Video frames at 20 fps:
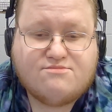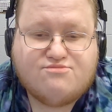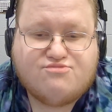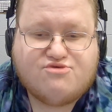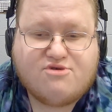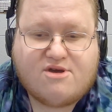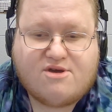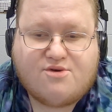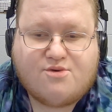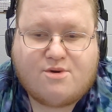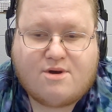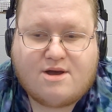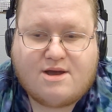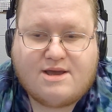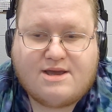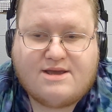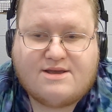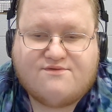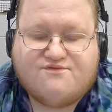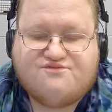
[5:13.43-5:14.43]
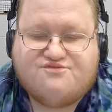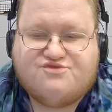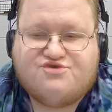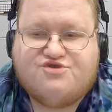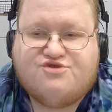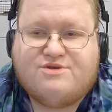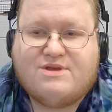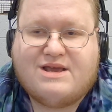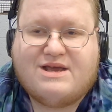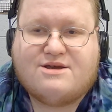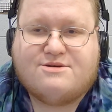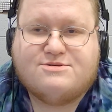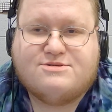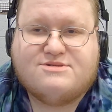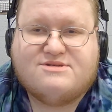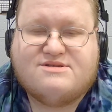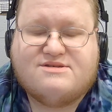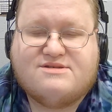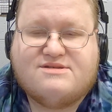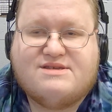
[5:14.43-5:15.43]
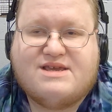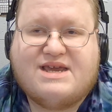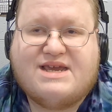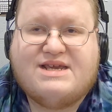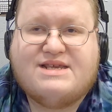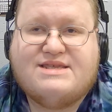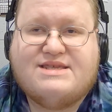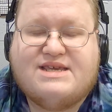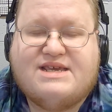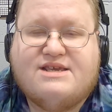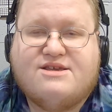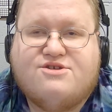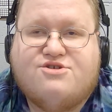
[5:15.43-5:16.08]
Bray Wyatt, from 2018